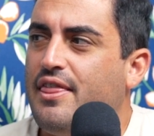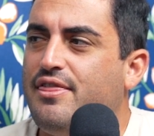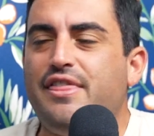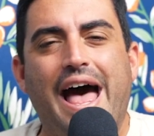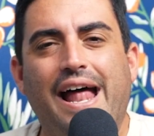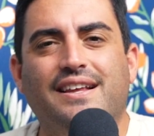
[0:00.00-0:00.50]

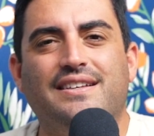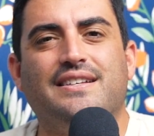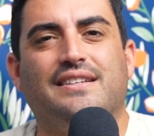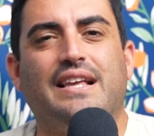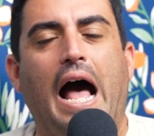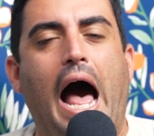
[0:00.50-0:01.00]

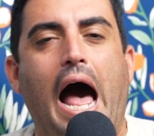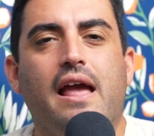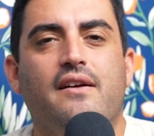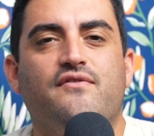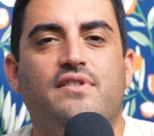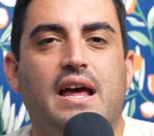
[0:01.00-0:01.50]
I
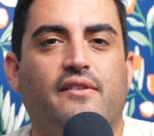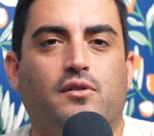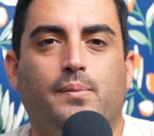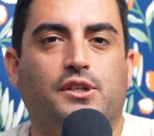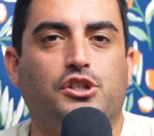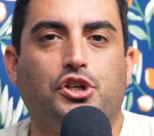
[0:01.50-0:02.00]
have never
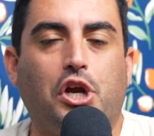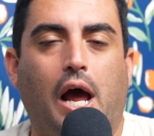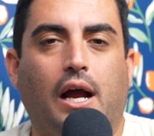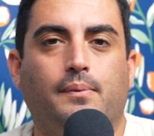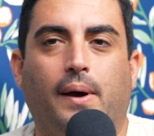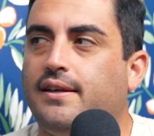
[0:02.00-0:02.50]
been
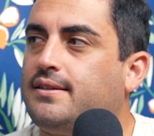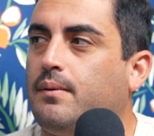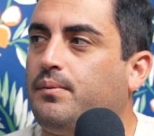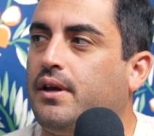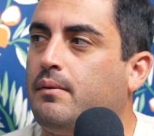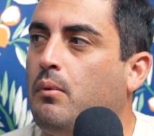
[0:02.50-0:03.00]
shocked by
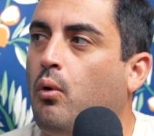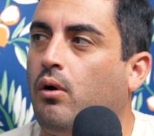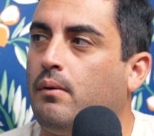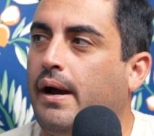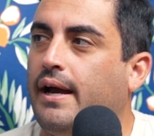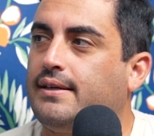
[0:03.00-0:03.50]
something
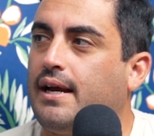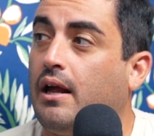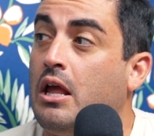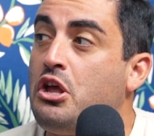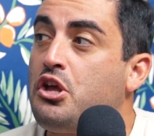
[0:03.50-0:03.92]
more in my entire...